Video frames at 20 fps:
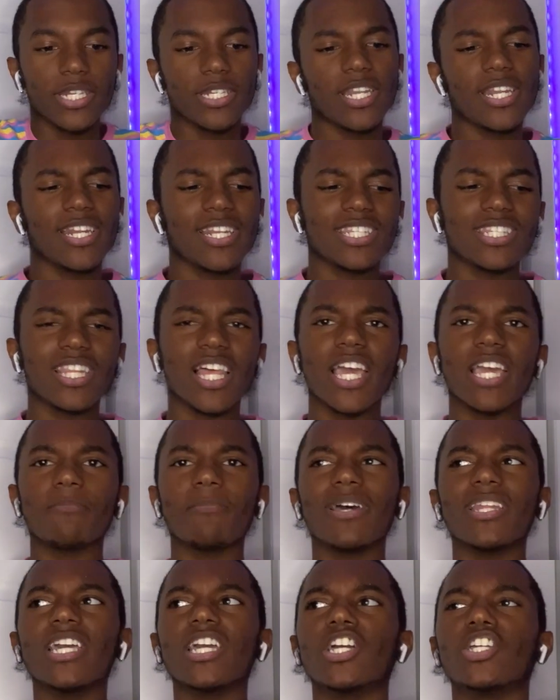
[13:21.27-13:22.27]
it's like, my
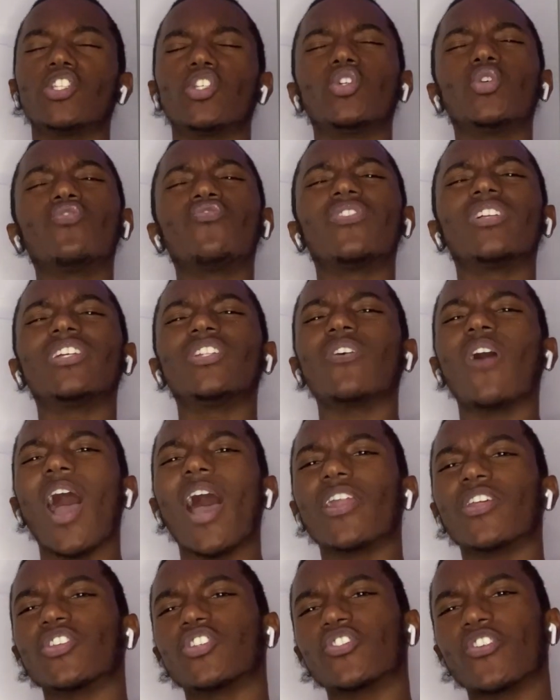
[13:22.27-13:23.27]
nigga, do you really know how
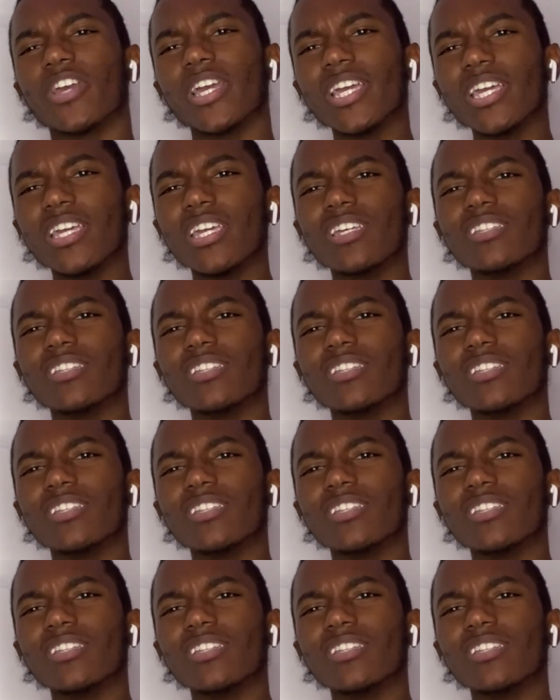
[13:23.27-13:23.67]
to trade?